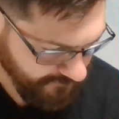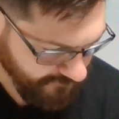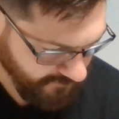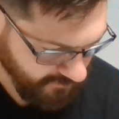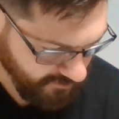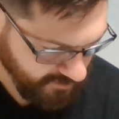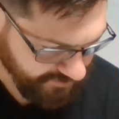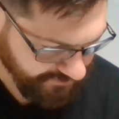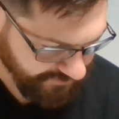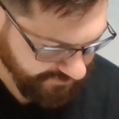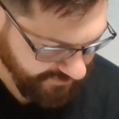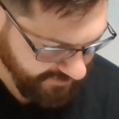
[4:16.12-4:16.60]

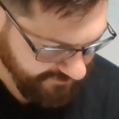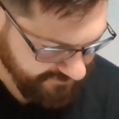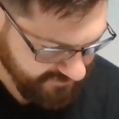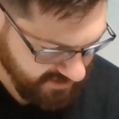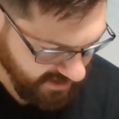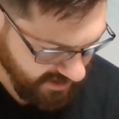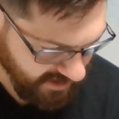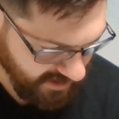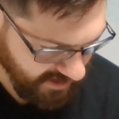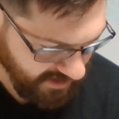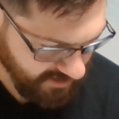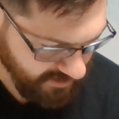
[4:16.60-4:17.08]
verse
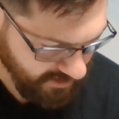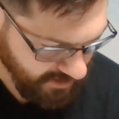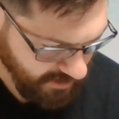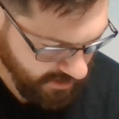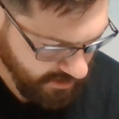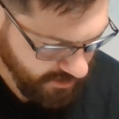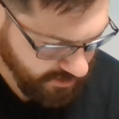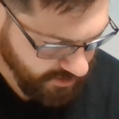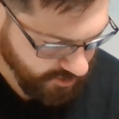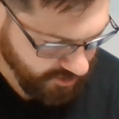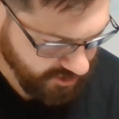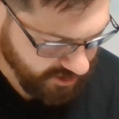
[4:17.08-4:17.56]
15,
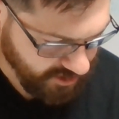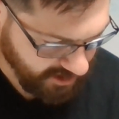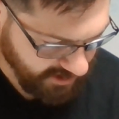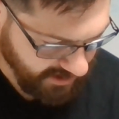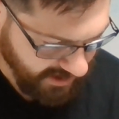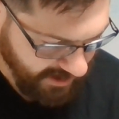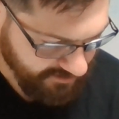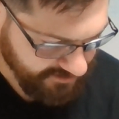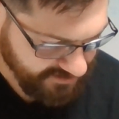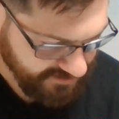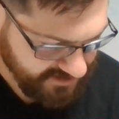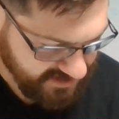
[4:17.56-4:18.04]
you shall
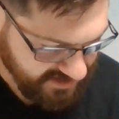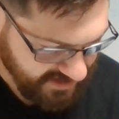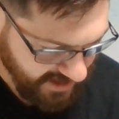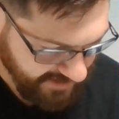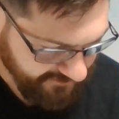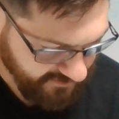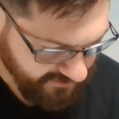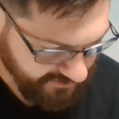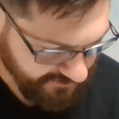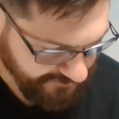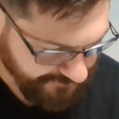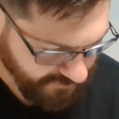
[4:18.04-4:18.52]
count
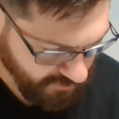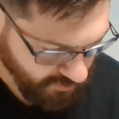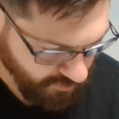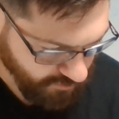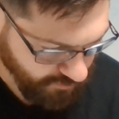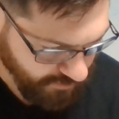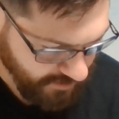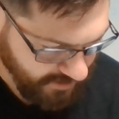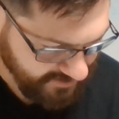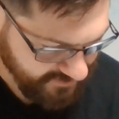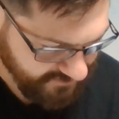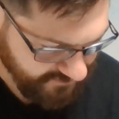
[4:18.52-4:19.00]
7
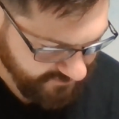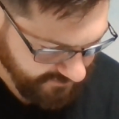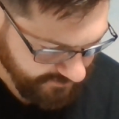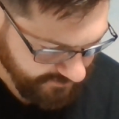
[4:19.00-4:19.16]
full weeks